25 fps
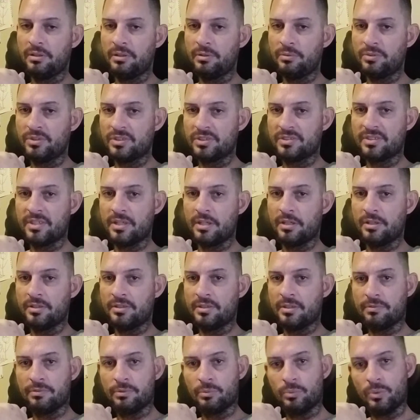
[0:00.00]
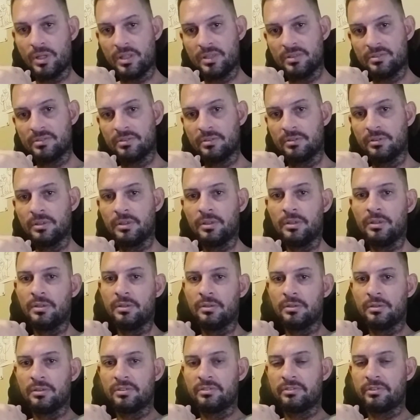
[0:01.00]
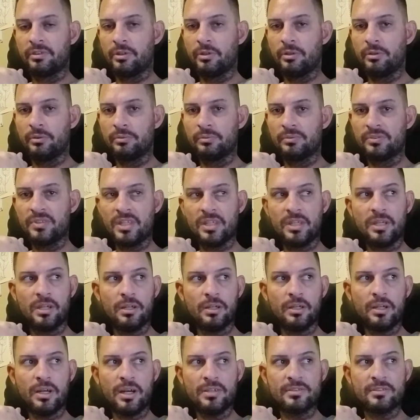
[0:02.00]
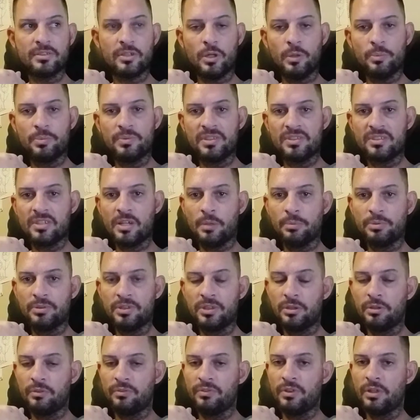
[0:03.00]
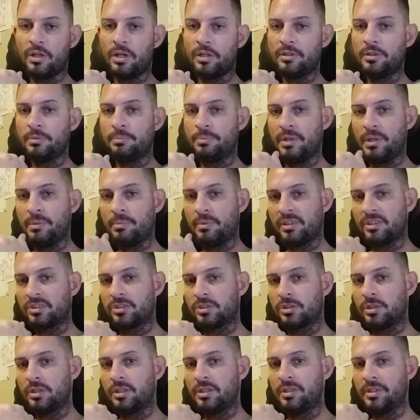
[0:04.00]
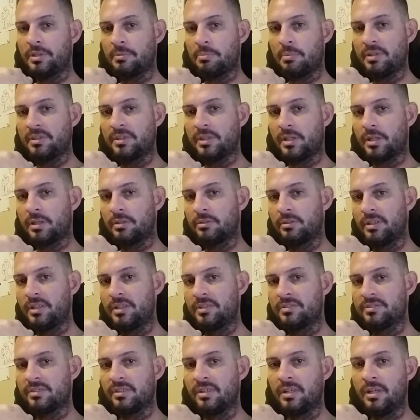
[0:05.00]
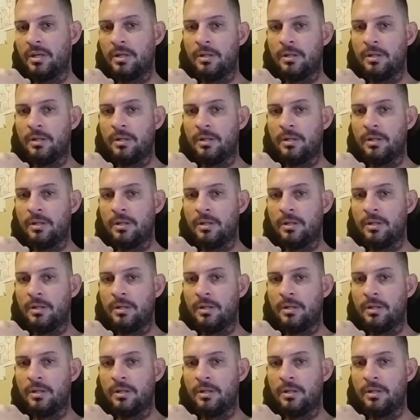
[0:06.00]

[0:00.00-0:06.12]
He was just there in different ways. So, take care, guys. I hope this helps you if you're on your BMX journey like my daughter is.